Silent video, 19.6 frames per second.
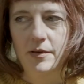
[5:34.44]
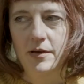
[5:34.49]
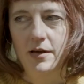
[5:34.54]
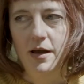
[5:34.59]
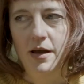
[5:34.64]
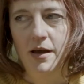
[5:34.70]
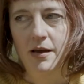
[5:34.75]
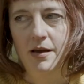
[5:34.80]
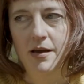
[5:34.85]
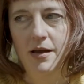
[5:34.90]

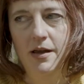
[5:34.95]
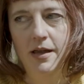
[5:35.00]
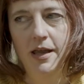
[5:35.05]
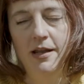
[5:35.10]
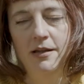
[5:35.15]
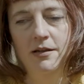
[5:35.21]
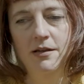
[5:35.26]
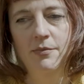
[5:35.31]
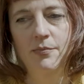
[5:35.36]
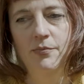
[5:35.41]

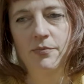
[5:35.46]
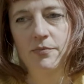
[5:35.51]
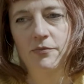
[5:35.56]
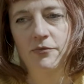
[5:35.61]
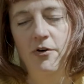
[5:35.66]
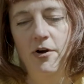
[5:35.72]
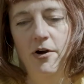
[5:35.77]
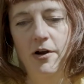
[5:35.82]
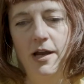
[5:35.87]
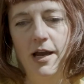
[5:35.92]
In the
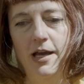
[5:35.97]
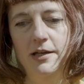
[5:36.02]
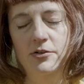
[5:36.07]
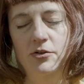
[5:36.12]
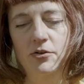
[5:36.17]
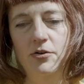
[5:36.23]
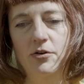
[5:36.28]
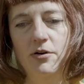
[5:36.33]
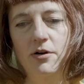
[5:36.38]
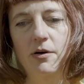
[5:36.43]
work I
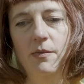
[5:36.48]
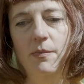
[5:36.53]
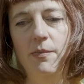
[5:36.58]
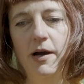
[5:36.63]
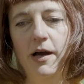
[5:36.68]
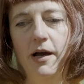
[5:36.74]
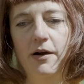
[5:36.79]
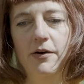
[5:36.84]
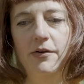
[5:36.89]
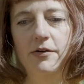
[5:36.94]
talk
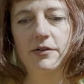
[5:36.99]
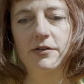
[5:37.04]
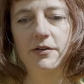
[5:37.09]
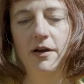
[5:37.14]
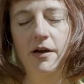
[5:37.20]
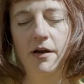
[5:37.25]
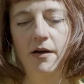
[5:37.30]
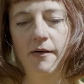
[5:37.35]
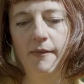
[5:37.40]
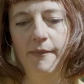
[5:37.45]
about
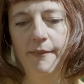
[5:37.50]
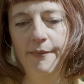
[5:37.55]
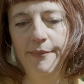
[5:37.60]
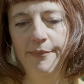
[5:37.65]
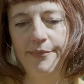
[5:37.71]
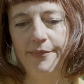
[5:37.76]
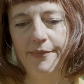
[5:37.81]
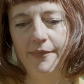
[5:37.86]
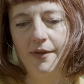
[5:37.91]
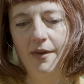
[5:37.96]

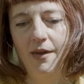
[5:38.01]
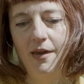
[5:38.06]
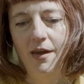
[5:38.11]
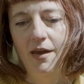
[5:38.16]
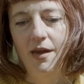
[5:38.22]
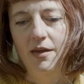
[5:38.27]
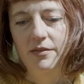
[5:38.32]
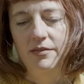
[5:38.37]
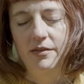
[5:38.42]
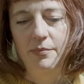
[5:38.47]

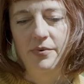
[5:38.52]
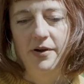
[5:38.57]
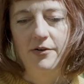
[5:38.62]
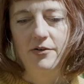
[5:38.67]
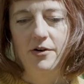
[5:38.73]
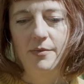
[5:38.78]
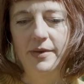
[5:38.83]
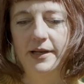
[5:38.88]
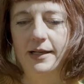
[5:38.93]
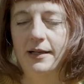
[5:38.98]
the
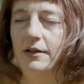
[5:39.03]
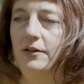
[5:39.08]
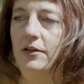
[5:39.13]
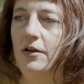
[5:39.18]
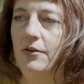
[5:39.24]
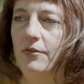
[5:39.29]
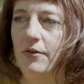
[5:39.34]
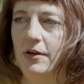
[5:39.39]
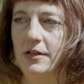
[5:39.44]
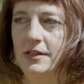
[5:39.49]
pyramidal
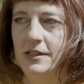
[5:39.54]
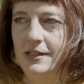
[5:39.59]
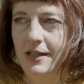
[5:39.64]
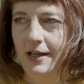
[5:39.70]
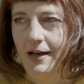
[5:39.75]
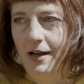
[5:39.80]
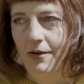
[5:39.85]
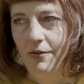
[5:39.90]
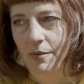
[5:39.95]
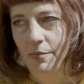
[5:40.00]
neurons
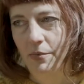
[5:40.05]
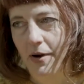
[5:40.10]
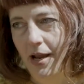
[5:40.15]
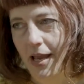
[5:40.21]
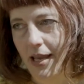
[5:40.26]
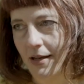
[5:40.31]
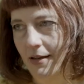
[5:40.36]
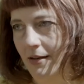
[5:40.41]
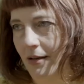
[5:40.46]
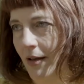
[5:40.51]
in our
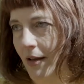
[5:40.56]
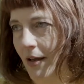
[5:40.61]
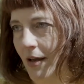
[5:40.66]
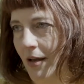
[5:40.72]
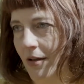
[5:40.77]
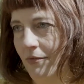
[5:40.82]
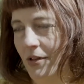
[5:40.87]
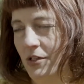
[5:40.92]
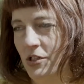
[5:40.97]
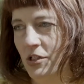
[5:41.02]
brain,
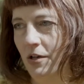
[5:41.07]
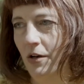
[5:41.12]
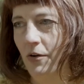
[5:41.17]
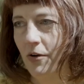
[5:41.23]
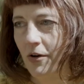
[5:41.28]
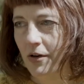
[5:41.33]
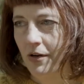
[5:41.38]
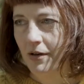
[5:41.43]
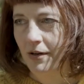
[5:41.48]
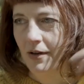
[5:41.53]
which
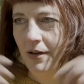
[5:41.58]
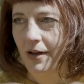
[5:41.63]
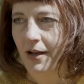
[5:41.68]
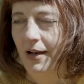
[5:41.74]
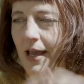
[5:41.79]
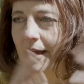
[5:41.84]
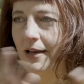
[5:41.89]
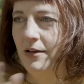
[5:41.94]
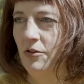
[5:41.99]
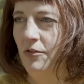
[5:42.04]
look
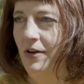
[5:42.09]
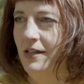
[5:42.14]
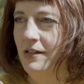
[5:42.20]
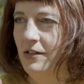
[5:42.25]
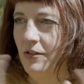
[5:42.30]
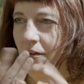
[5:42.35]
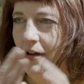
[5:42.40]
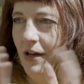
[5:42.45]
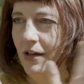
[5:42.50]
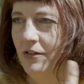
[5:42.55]
like tree
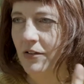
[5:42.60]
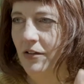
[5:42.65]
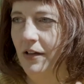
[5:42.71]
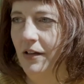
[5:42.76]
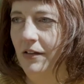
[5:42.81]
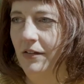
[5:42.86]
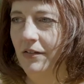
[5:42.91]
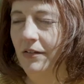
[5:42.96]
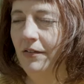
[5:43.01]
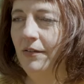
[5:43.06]

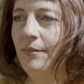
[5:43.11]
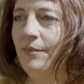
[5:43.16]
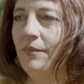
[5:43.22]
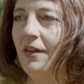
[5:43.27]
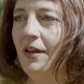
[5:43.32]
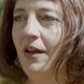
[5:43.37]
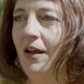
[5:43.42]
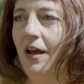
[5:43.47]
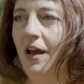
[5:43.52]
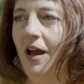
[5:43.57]
structures.
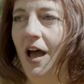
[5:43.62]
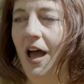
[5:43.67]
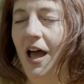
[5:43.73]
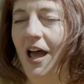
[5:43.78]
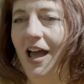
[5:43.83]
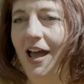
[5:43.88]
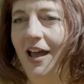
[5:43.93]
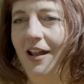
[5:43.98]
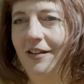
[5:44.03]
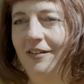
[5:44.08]

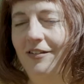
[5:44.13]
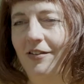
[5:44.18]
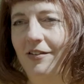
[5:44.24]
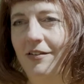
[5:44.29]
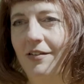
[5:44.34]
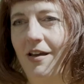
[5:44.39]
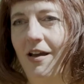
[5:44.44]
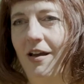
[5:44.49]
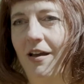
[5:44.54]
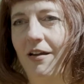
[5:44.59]
And so it's
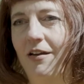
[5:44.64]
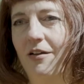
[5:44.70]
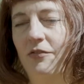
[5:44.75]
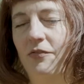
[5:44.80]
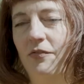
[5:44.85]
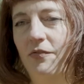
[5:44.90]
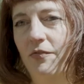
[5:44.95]
kind of